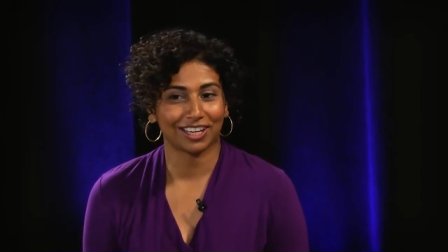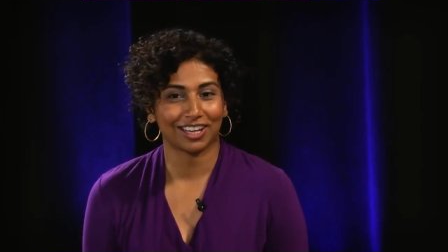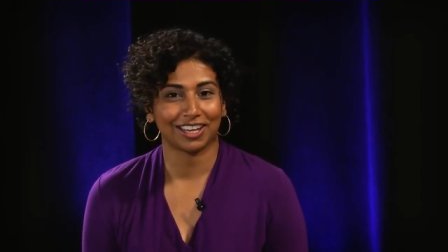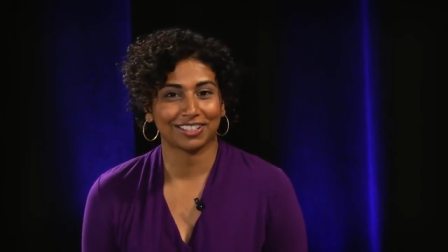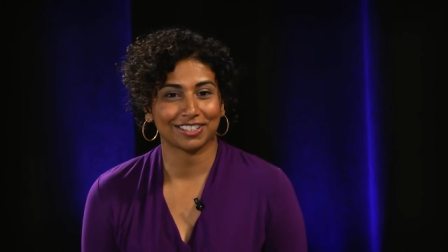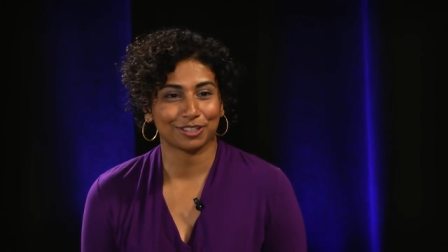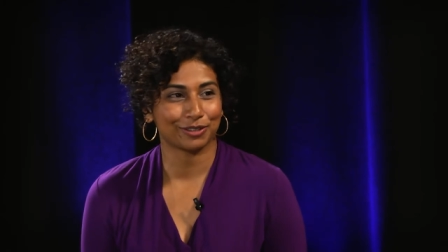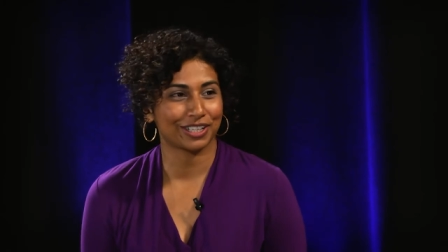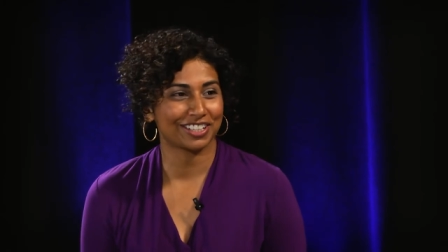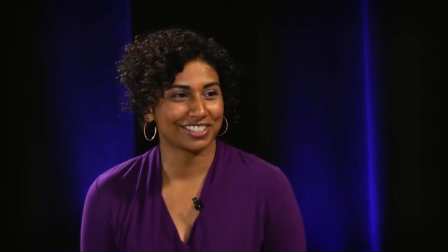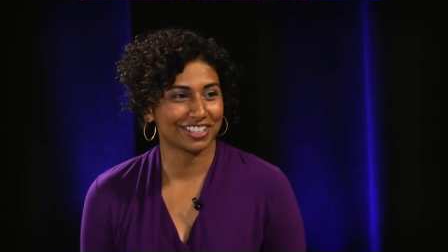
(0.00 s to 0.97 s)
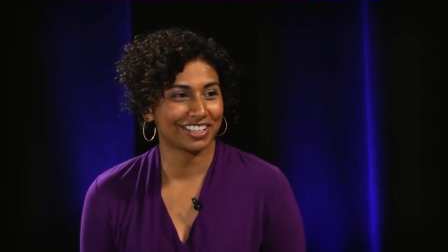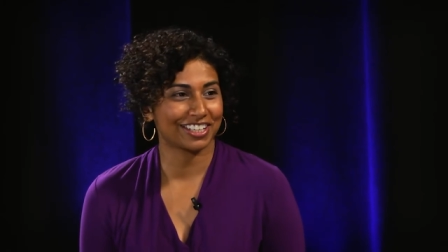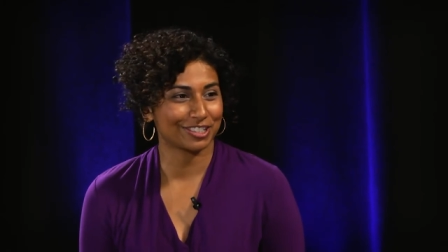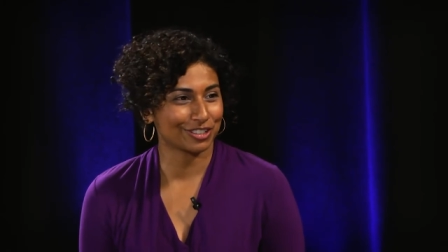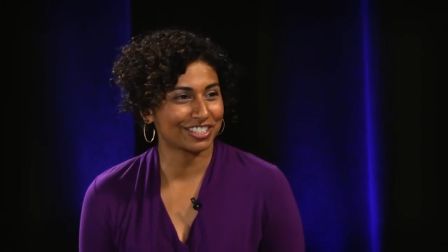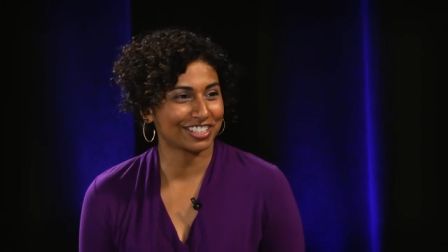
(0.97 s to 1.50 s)
And so it is an
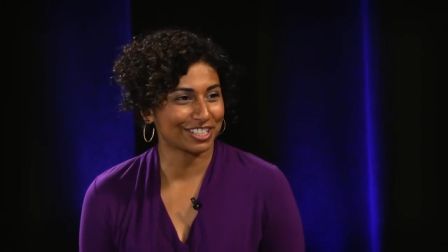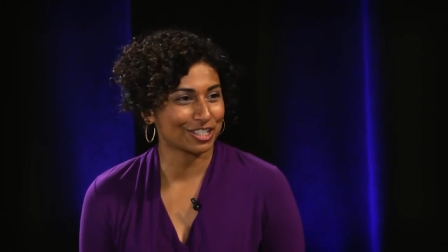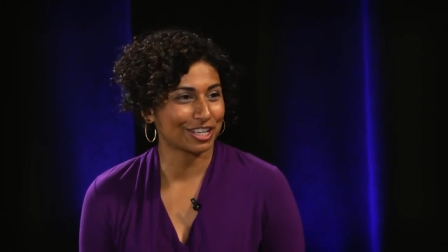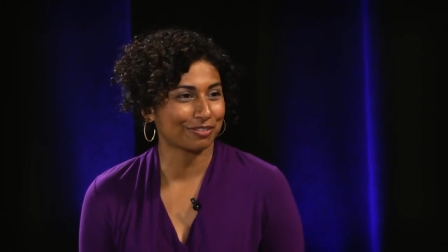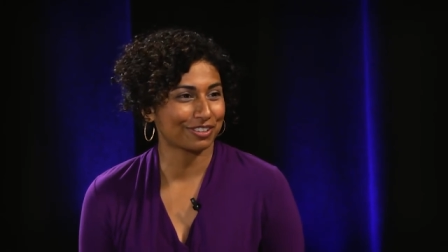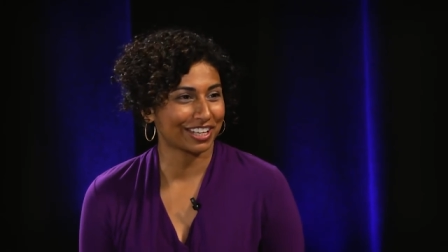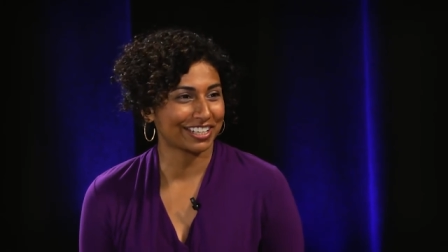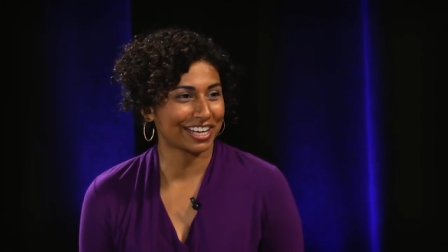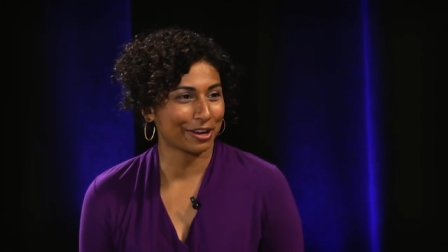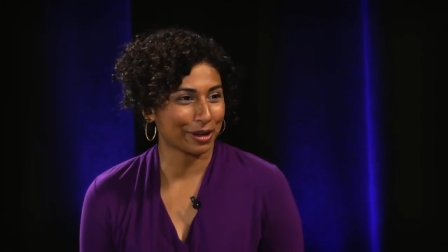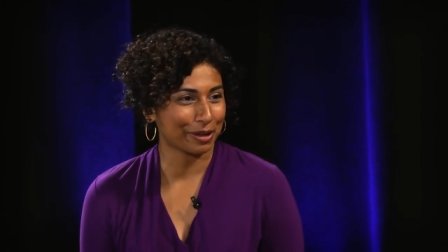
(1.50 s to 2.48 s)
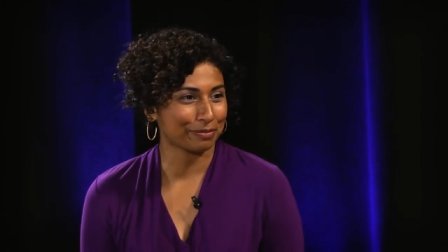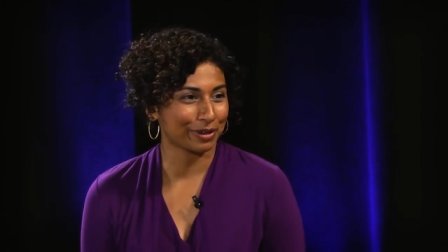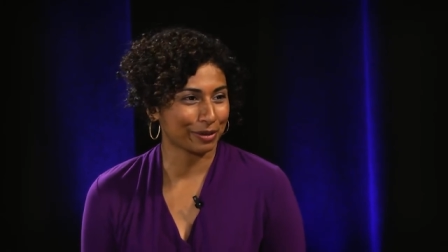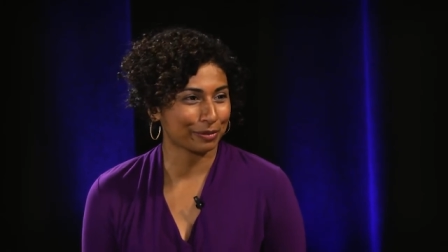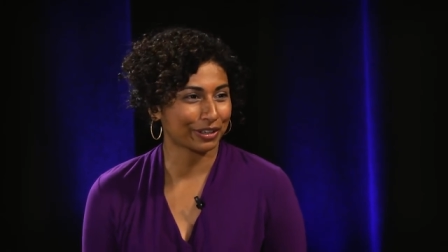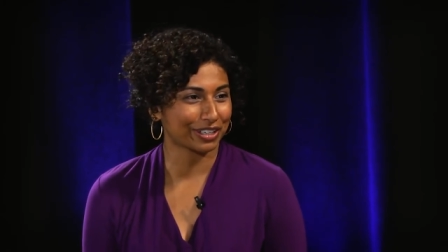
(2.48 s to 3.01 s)
interesting shift that now
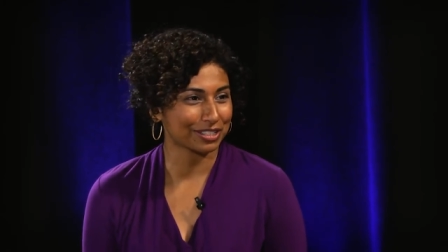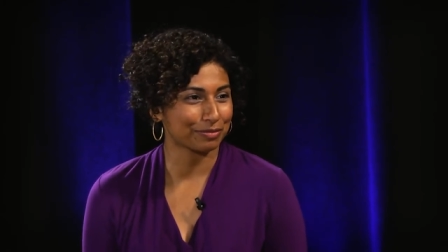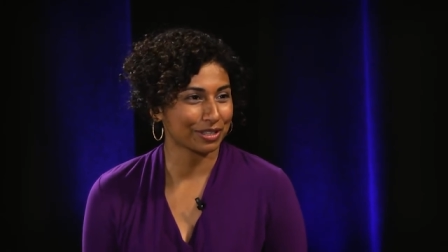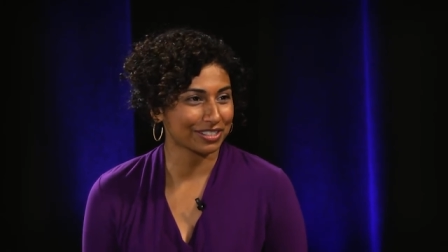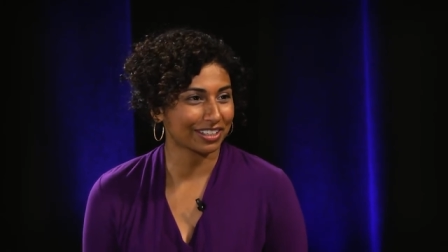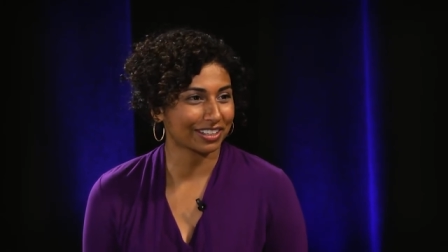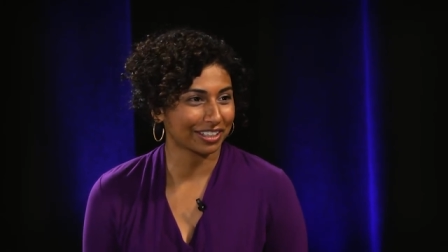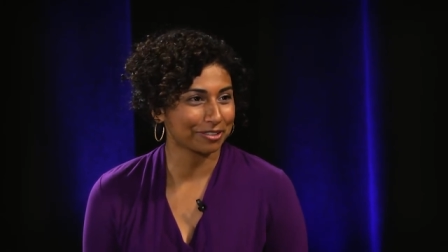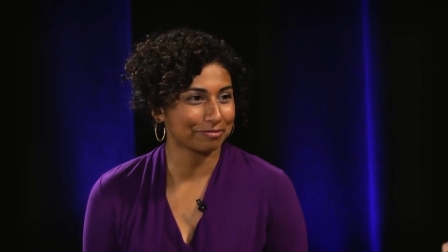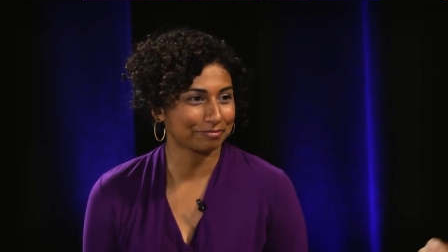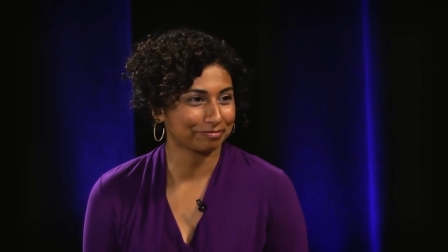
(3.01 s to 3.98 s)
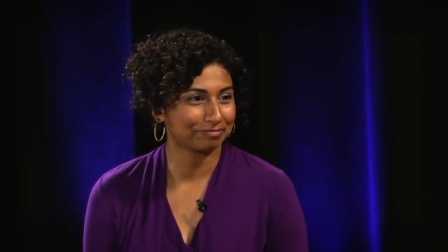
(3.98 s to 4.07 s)
I'm working domestically.